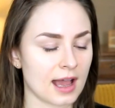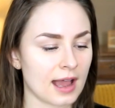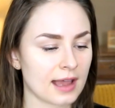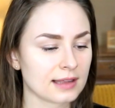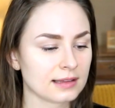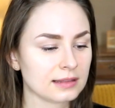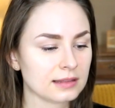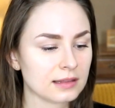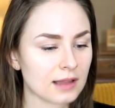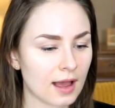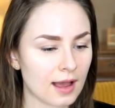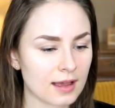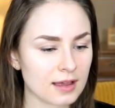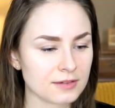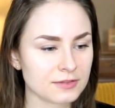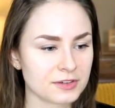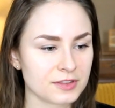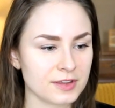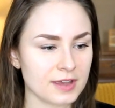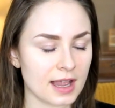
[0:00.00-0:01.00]
I
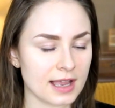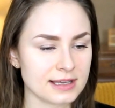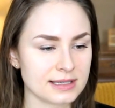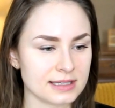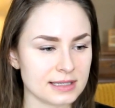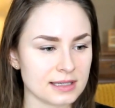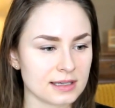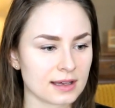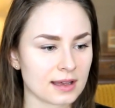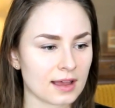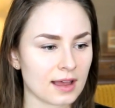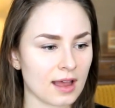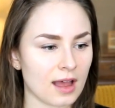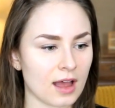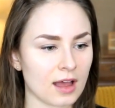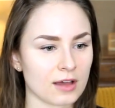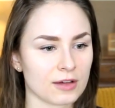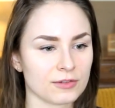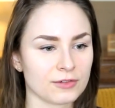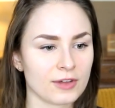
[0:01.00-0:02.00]
loved the idea
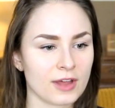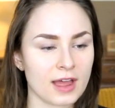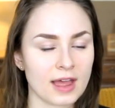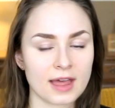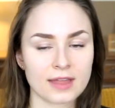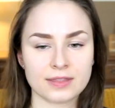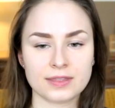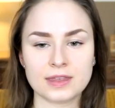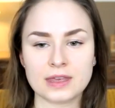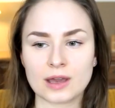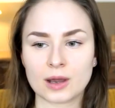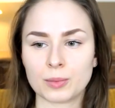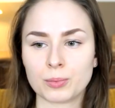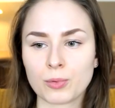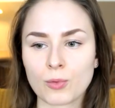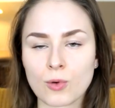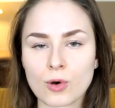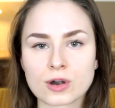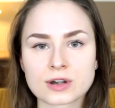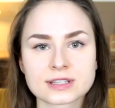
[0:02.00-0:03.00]
of the
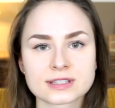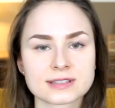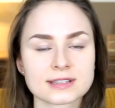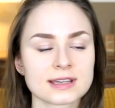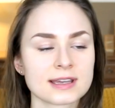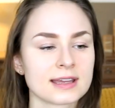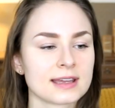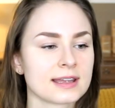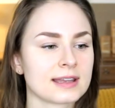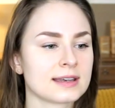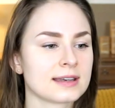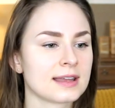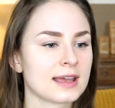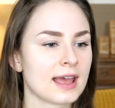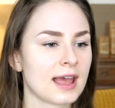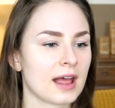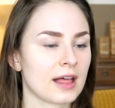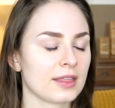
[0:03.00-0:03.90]
Abhorsen,